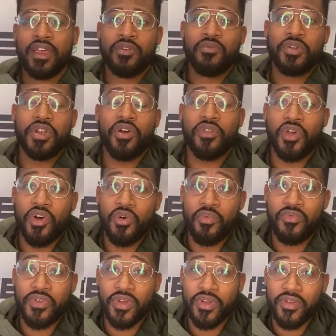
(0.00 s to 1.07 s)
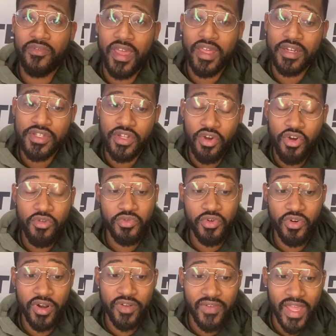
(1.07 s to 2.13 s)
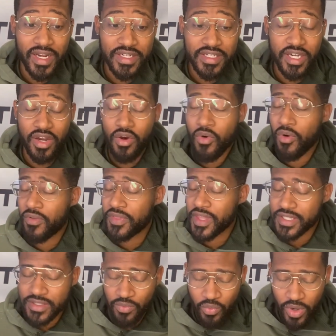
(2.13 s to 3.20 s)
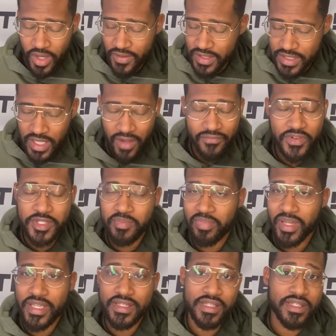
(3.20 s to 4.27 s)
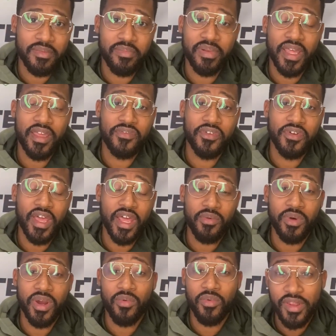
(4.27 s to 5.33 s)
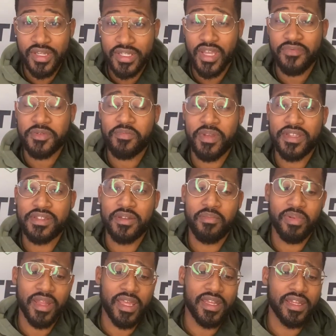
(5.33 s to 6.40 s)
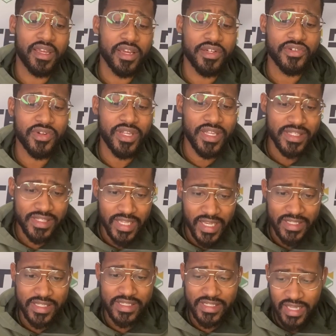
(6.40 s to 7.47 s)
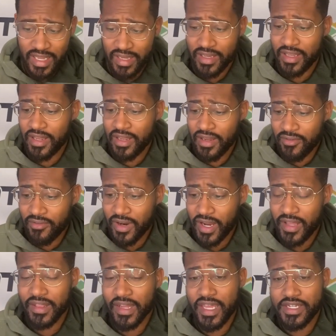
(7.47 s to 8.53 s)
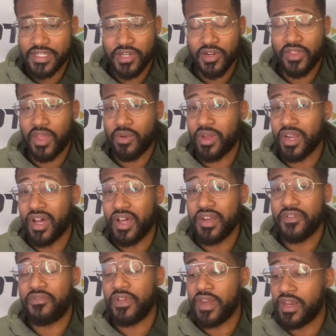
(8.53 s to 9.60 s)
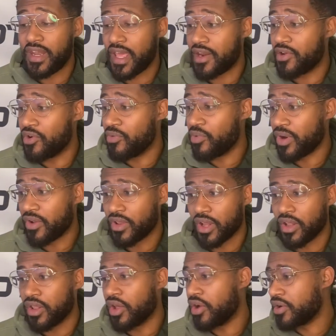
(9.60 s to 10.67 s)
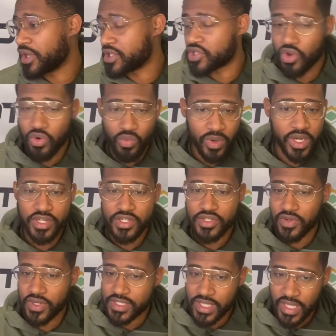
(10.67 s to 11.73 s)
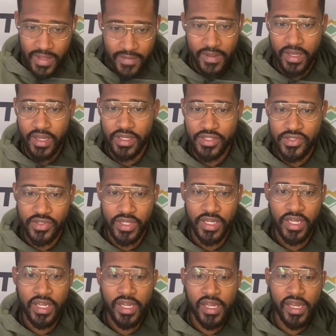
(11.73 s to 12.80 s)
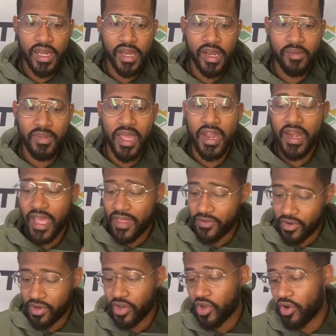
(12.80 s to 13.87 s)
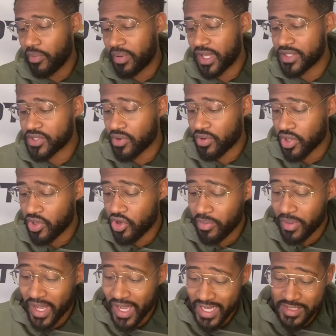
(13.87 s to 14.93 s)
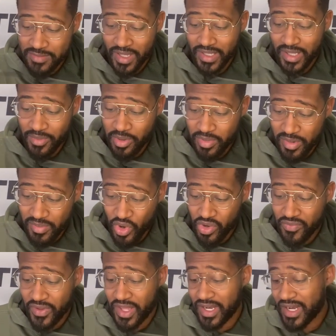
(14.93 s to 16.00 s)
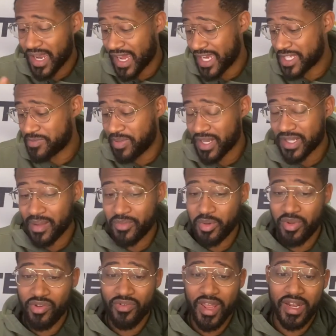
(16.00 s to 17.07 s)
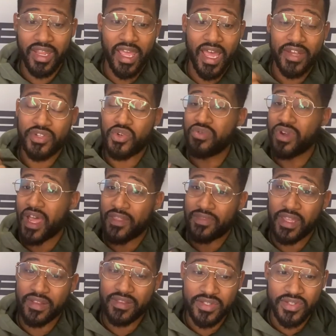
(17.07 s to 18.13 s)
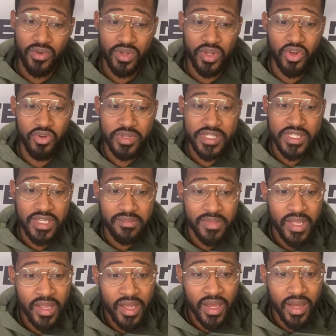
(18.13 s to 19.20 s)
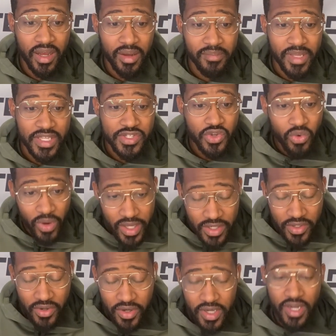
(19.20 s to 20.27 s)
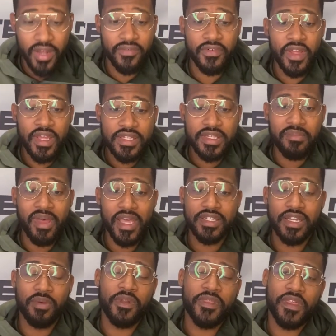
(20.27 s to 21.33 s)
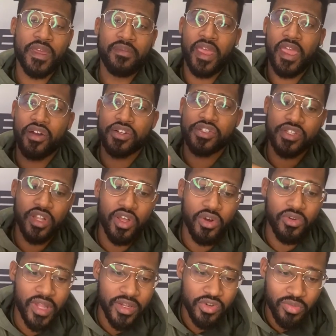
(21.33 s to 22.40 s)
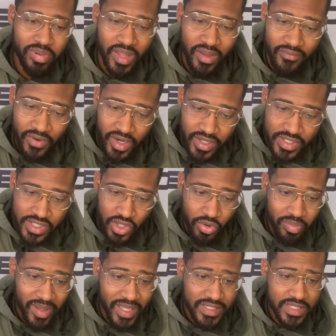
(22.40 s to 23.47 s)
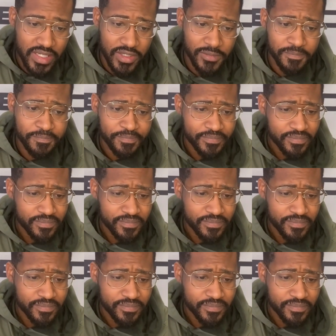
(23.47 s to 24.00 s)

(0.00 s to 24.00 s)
We know the home field advantage, the home court advantage here. That's one of the toughest places to play, if you're not aware. One of the toughest places to play in the country is Texas Tech, right? Last year they went undefeated at home, one of the longest home winning streaks in the country. And now they're going to go up against Oklahoma. I expect them to be motivated. I expect them to be ready. I do not think this Oklahoma team is quite good enough to match up with them. They are slow. They do play a very slow pace here.